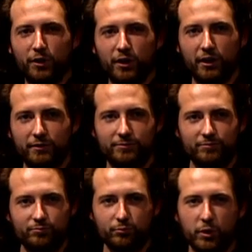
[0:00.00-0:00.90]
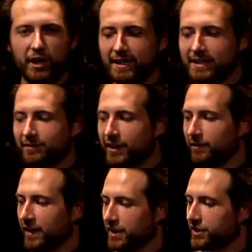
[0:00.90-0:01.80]
for progressive
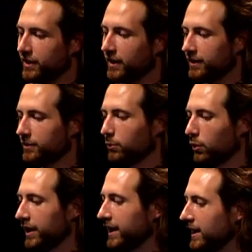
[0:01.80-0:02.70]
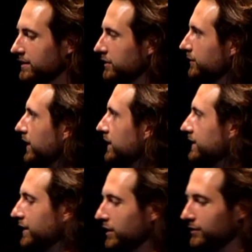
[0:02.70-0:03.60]
innovation, organizers,
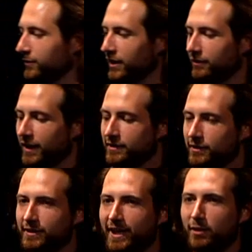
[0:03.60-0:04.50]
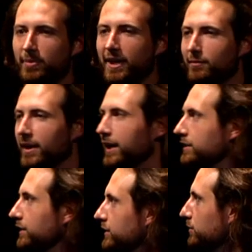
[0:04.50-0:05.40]
volunteers, fundraisers, campaign
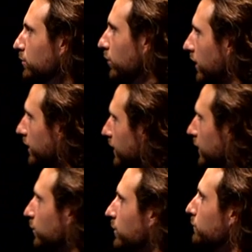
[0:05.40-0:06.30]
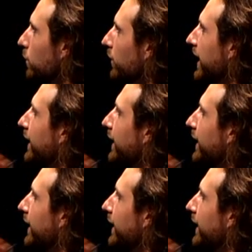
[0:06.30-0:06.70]
managers, and more. We've rolled